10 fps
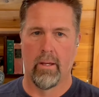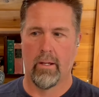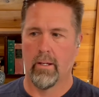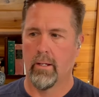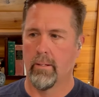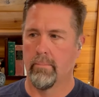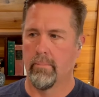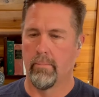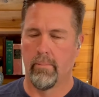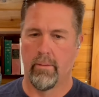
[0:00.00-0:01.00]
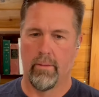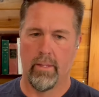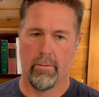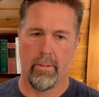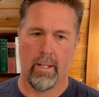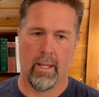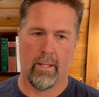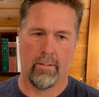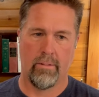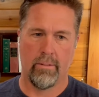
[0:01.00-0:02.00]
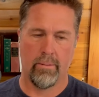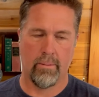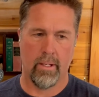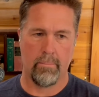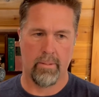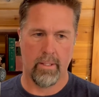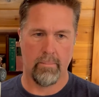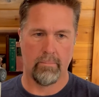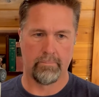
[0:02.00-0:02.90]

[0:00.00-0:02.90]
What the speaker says: then we had to help them